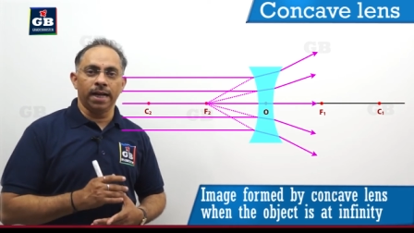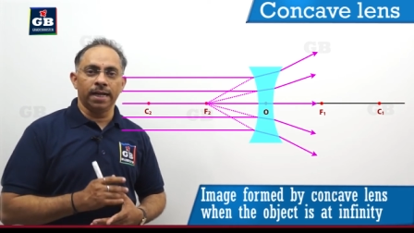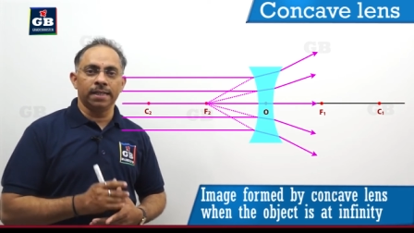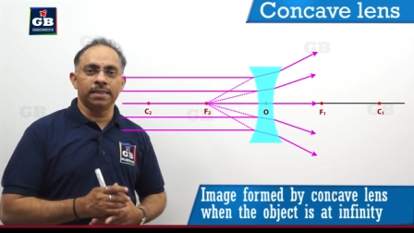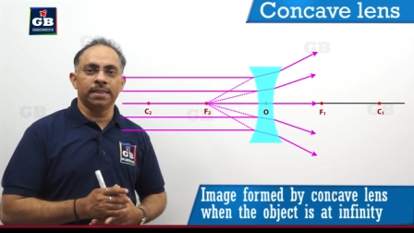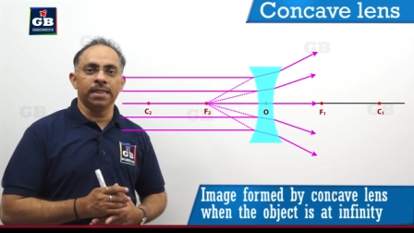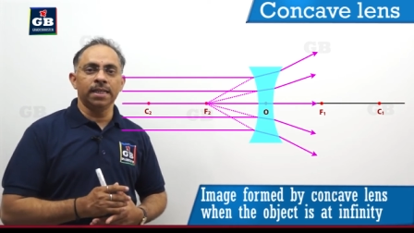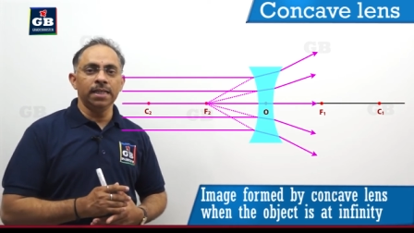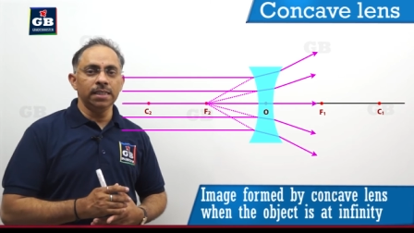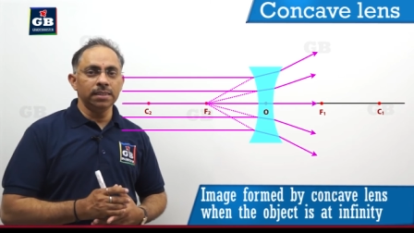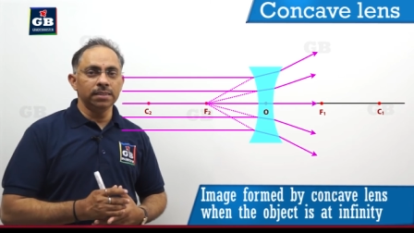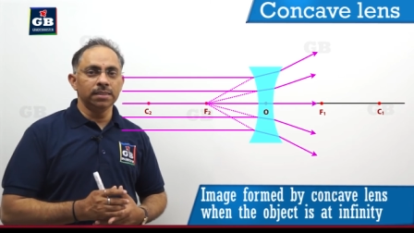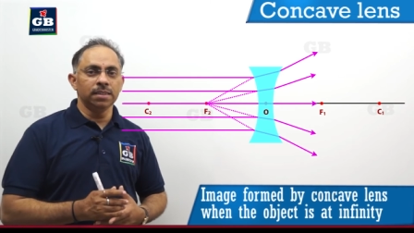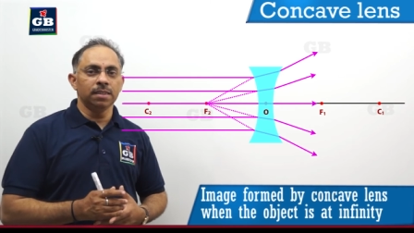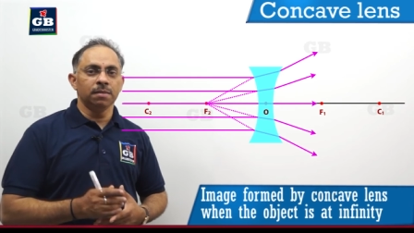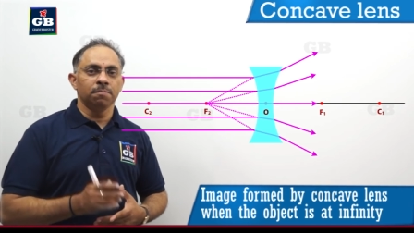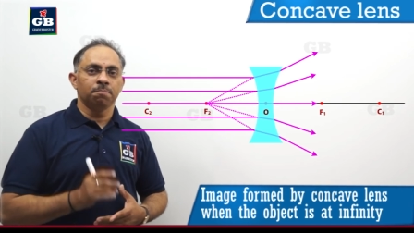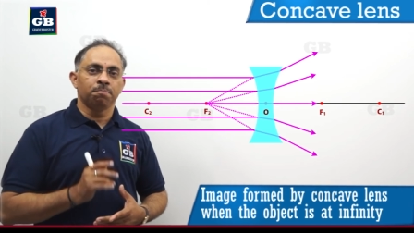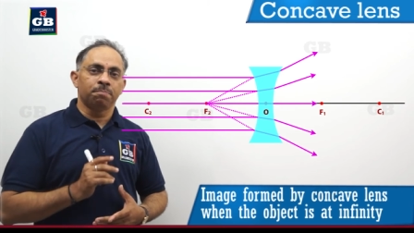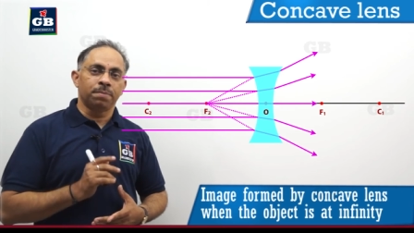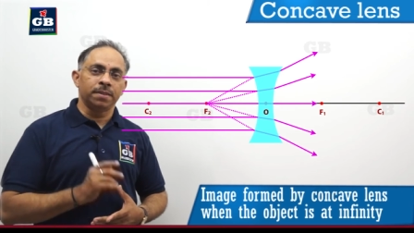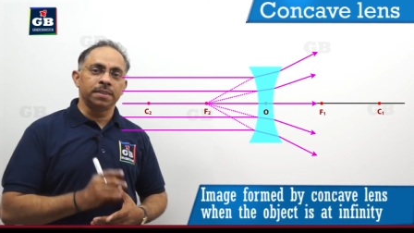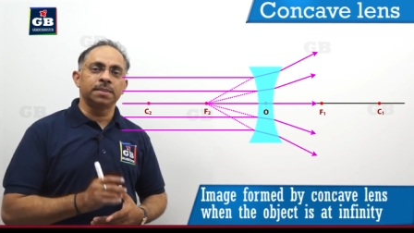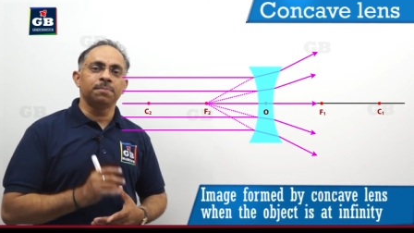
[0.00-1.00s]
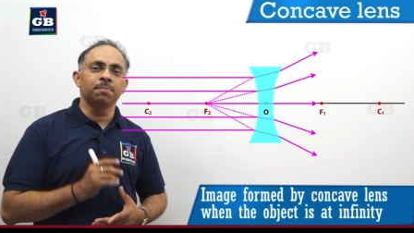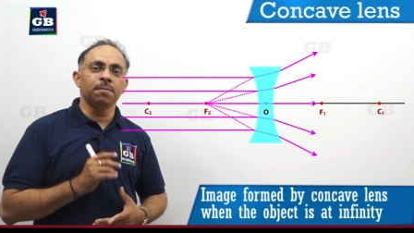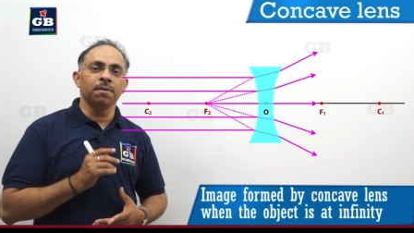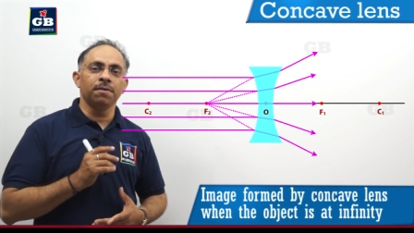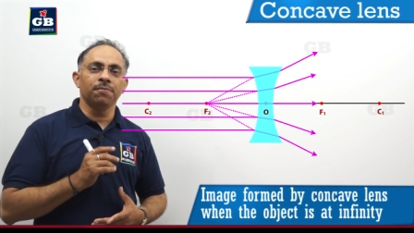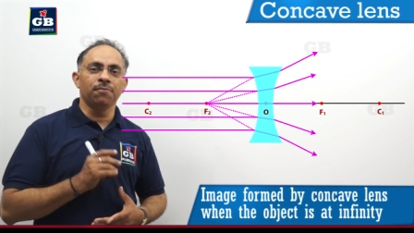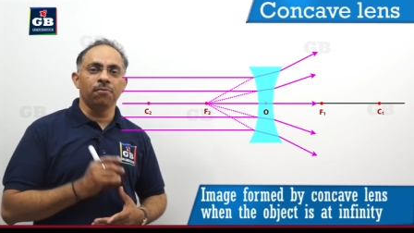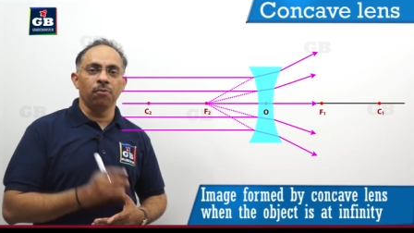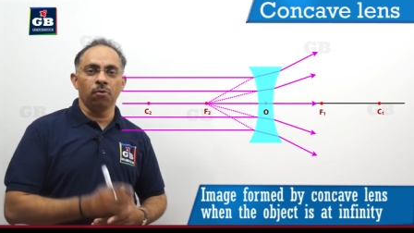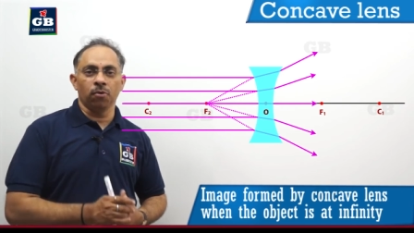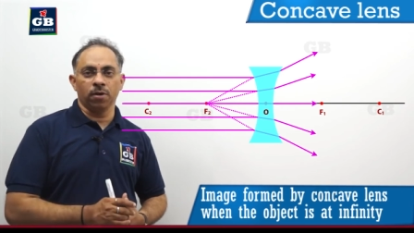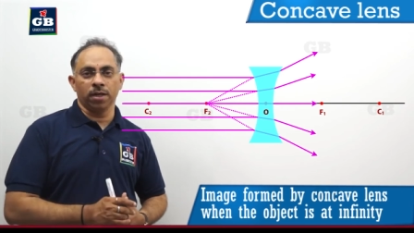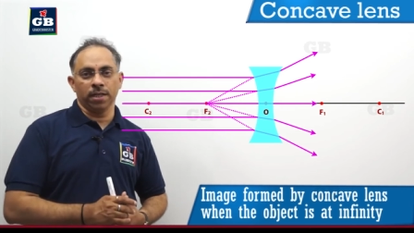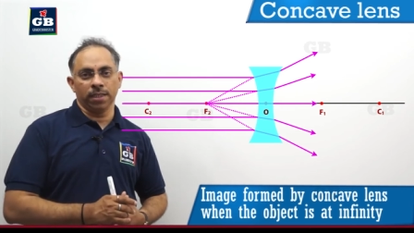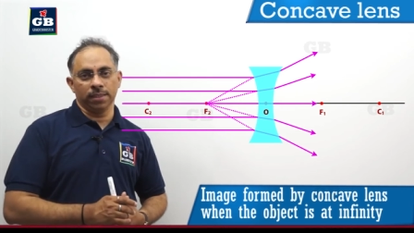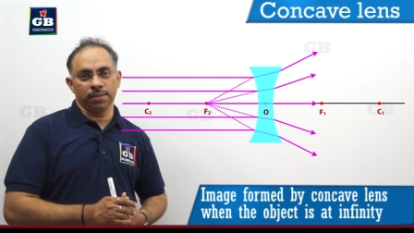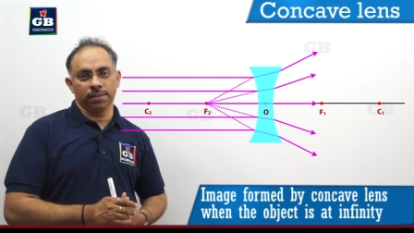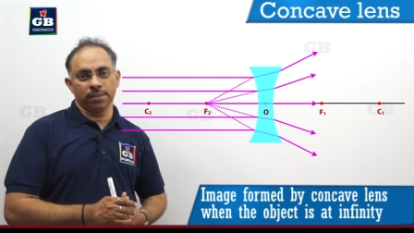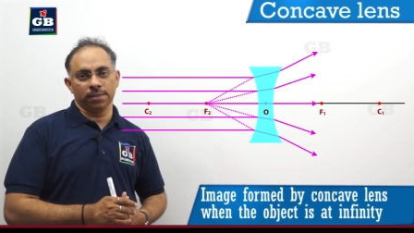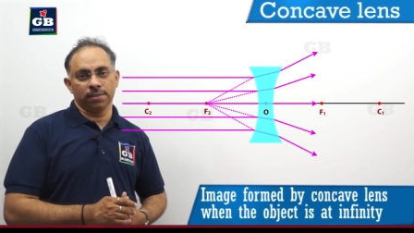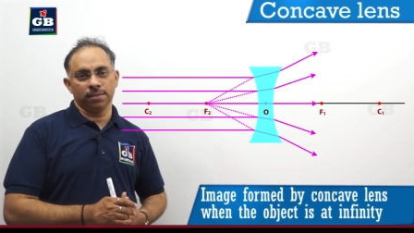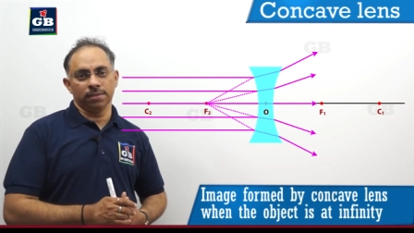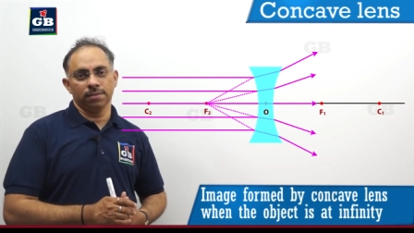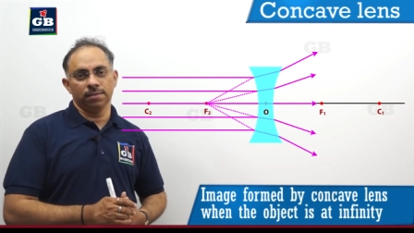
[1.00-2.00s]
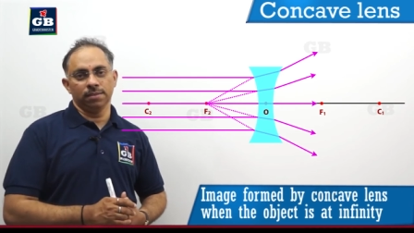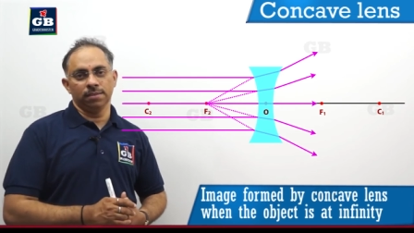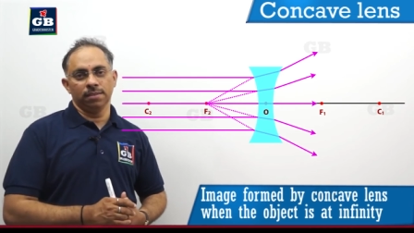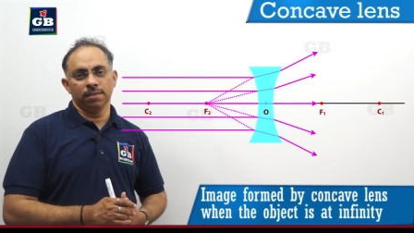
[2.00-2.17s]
at the principal focus.